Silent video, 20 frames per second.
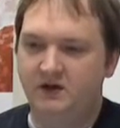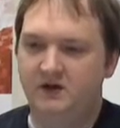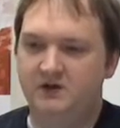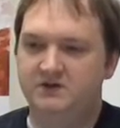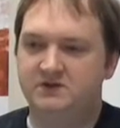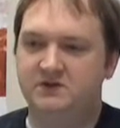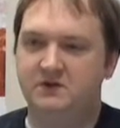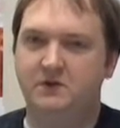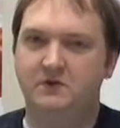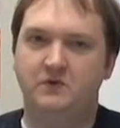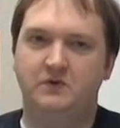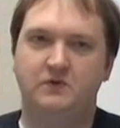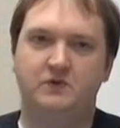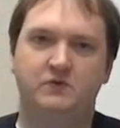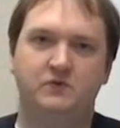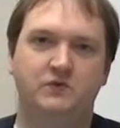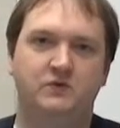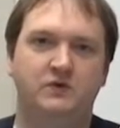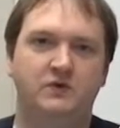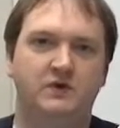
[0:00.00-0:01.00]

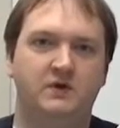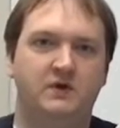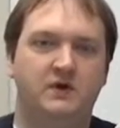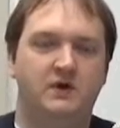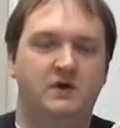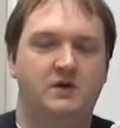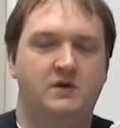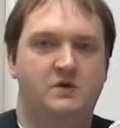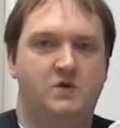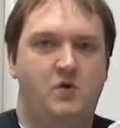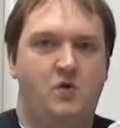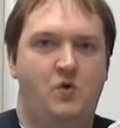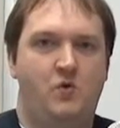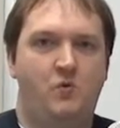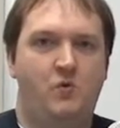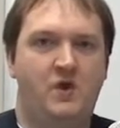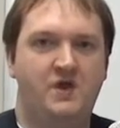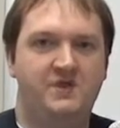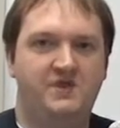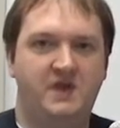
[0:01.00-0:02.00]
So
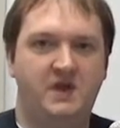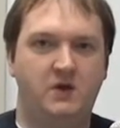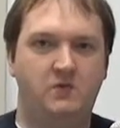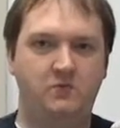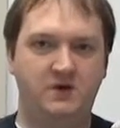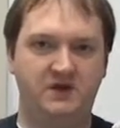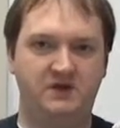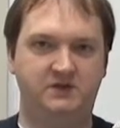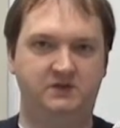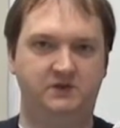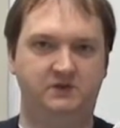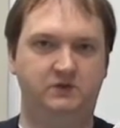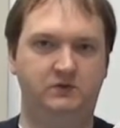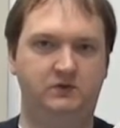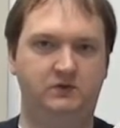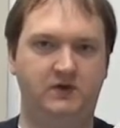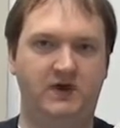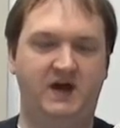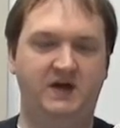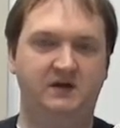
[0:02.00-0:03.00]
one thing we
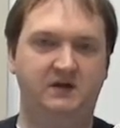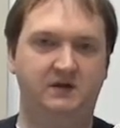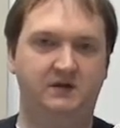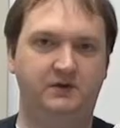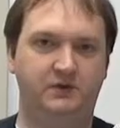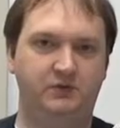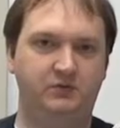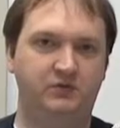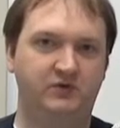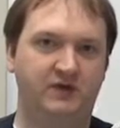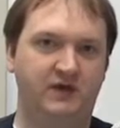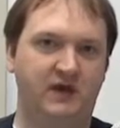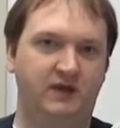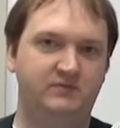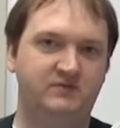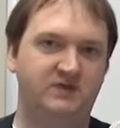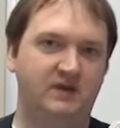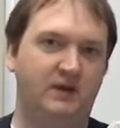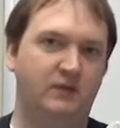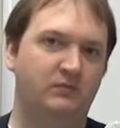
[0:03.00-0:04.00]
do at the Global
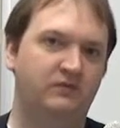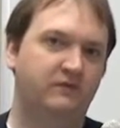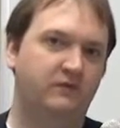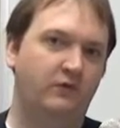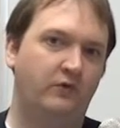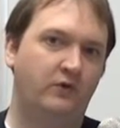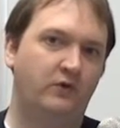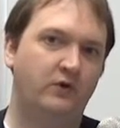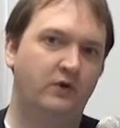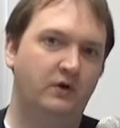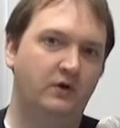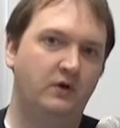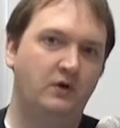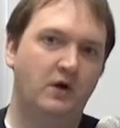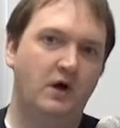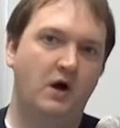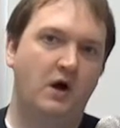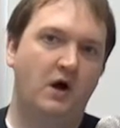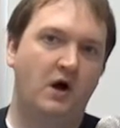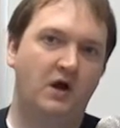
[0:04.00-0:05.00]
Game Jam for
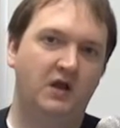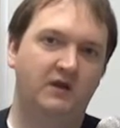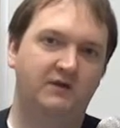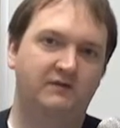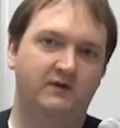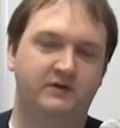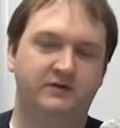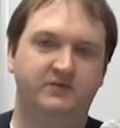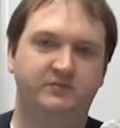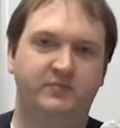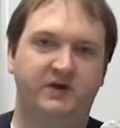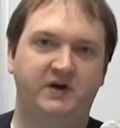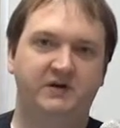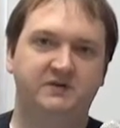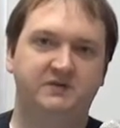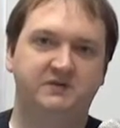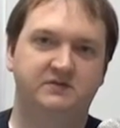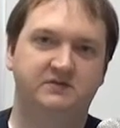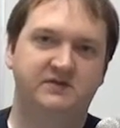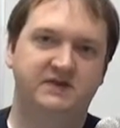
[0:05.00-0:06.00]
all of our
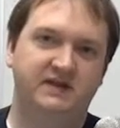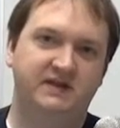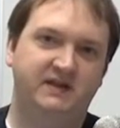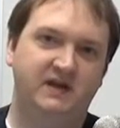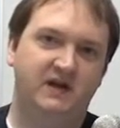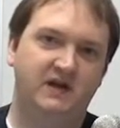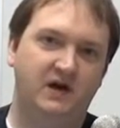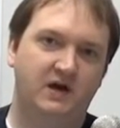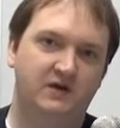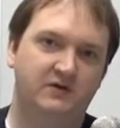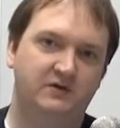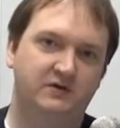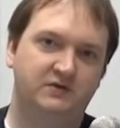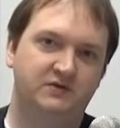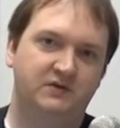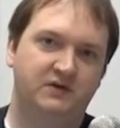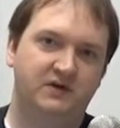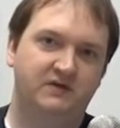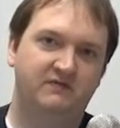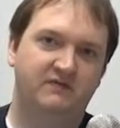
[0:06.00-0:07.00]
sponsors at that
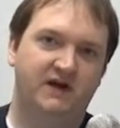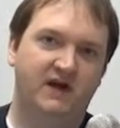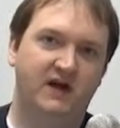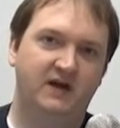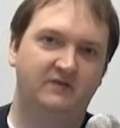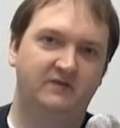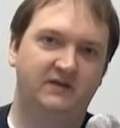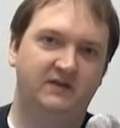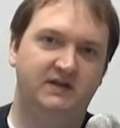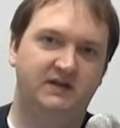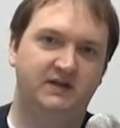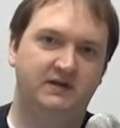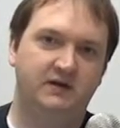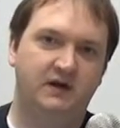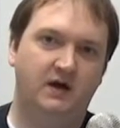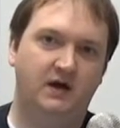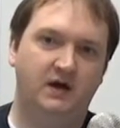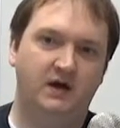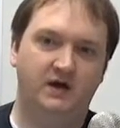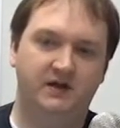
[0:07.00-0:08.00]

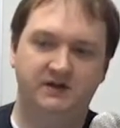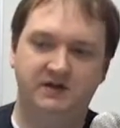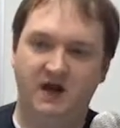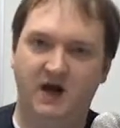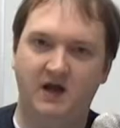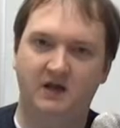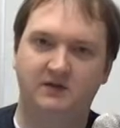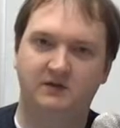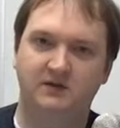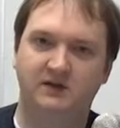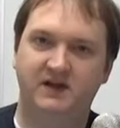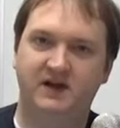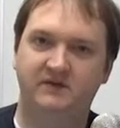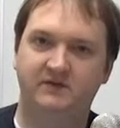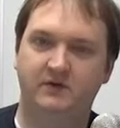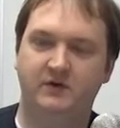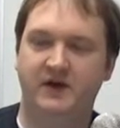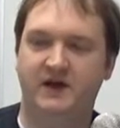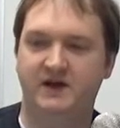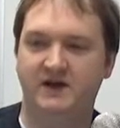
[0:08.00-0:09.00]
$125
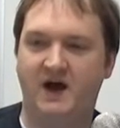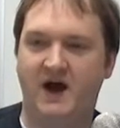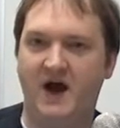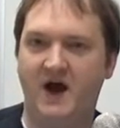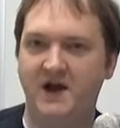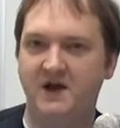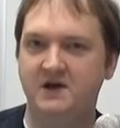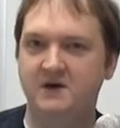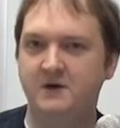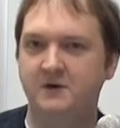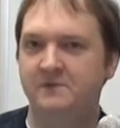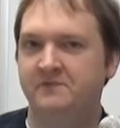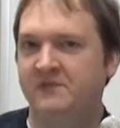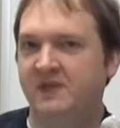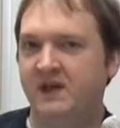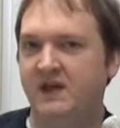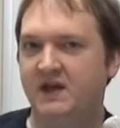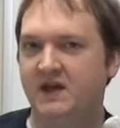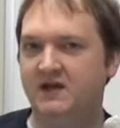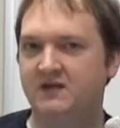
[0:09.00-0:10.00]
level and higher
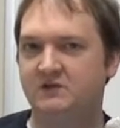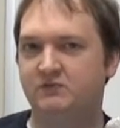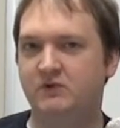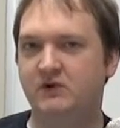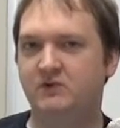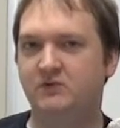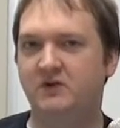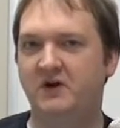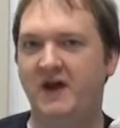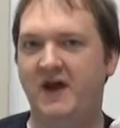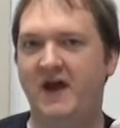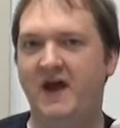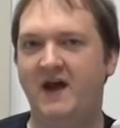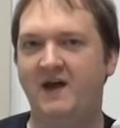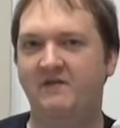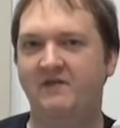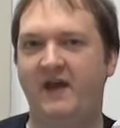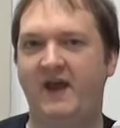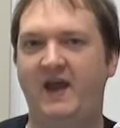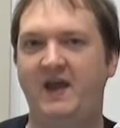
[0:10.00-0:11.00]
is we will
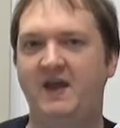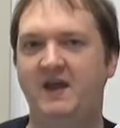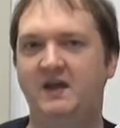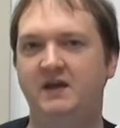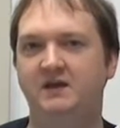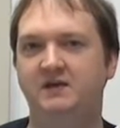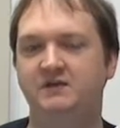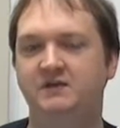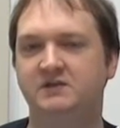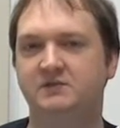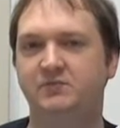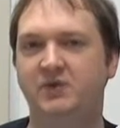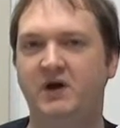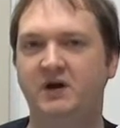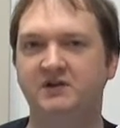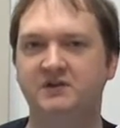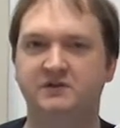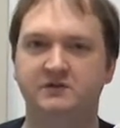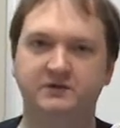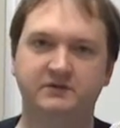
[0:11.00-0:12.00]
have a
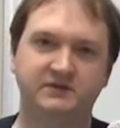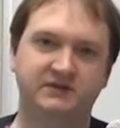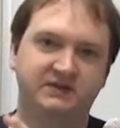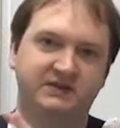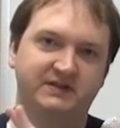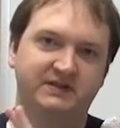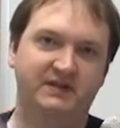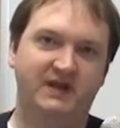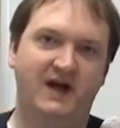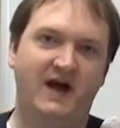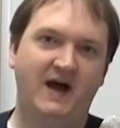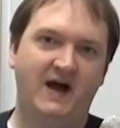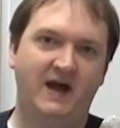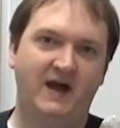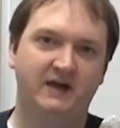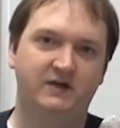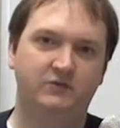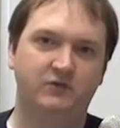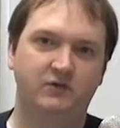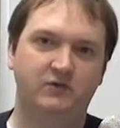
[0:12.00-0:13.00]
sponsor
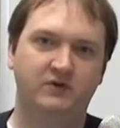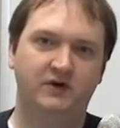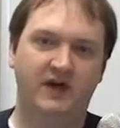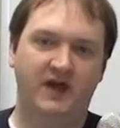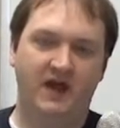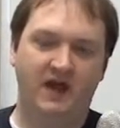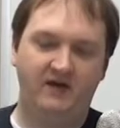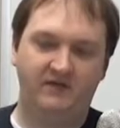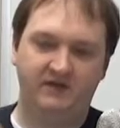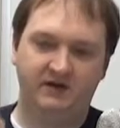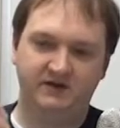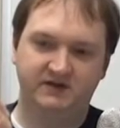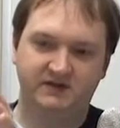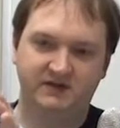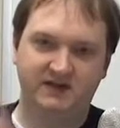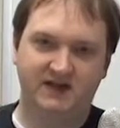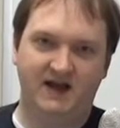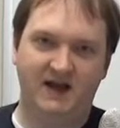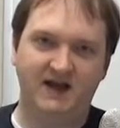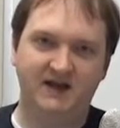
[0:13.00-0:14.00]
slide. We're going to have a
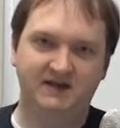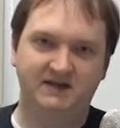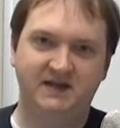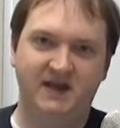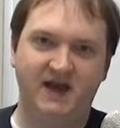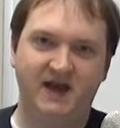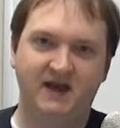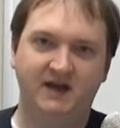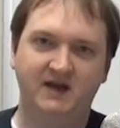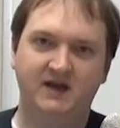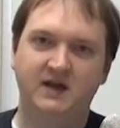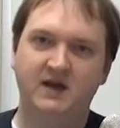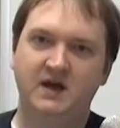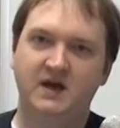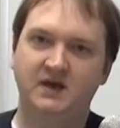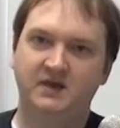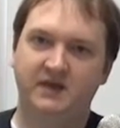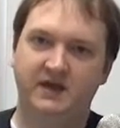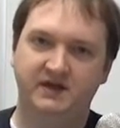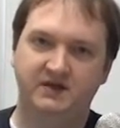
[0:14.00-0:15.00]
slide deck
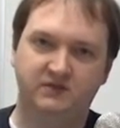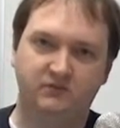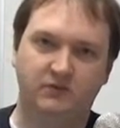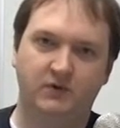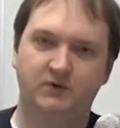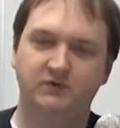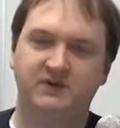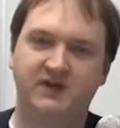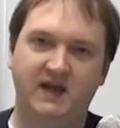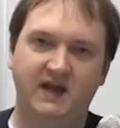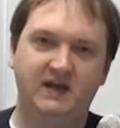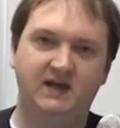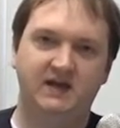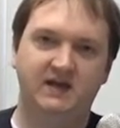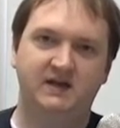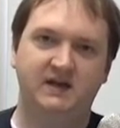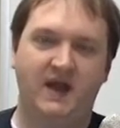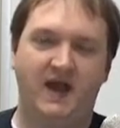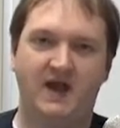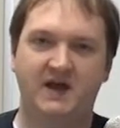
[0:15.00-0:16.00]
that's
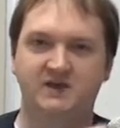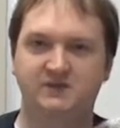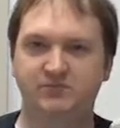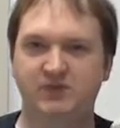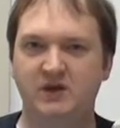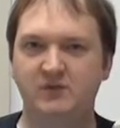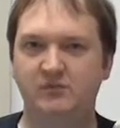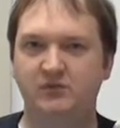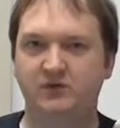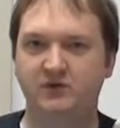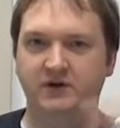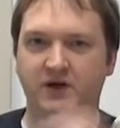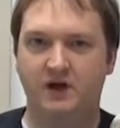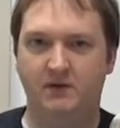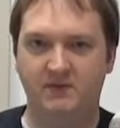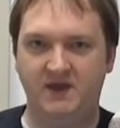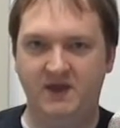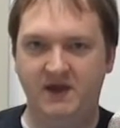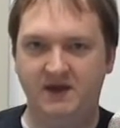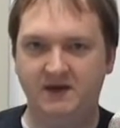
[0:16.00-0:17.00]
rotating as people
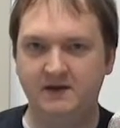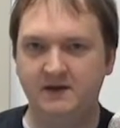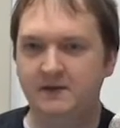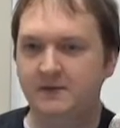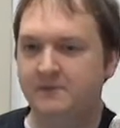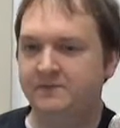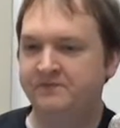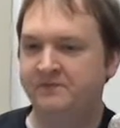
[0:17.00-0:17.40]
come in,